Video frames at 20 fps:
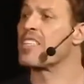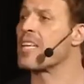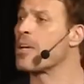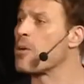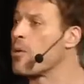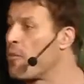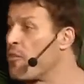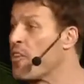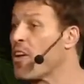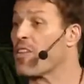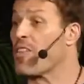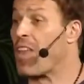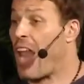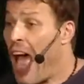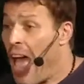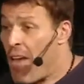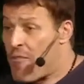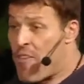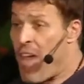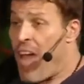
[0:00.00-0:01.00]
deal with fear that
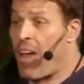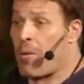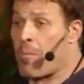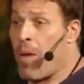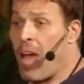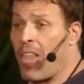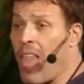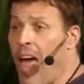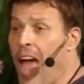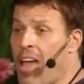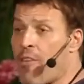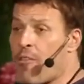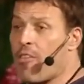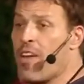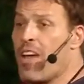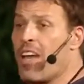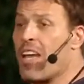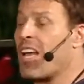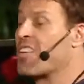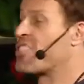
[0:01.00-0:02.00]
I've found in my life
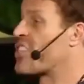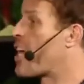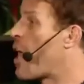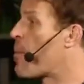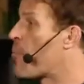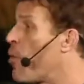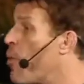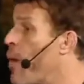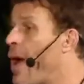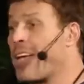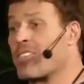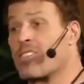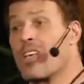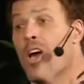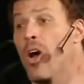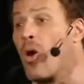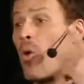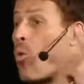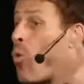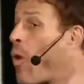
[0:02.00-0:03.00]
is a couple ways.
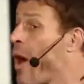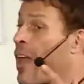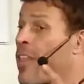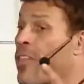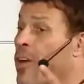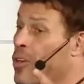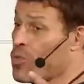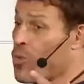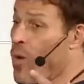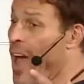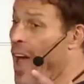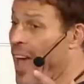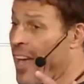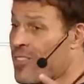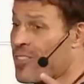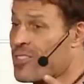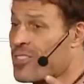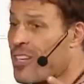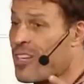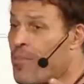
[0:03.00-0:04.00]
One of those
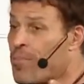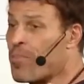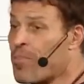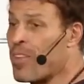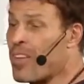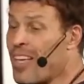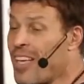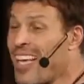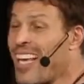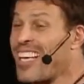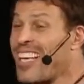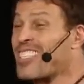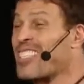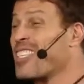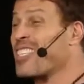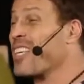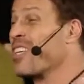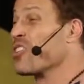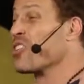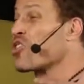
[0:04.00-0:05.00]
ways is
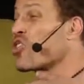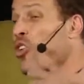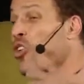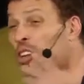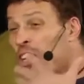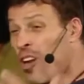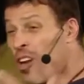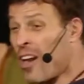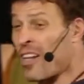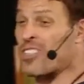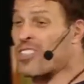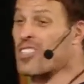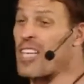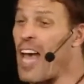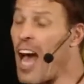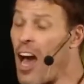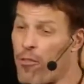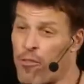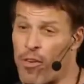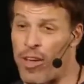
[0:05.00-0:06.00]
to turn it on
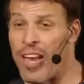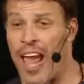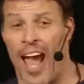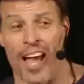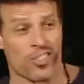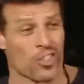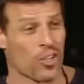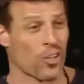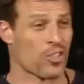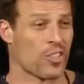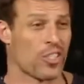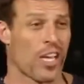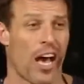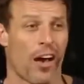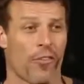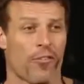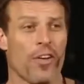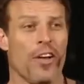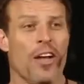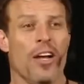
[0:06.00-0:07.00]
itself and ask
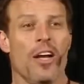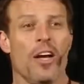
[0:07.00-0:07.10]
yourself,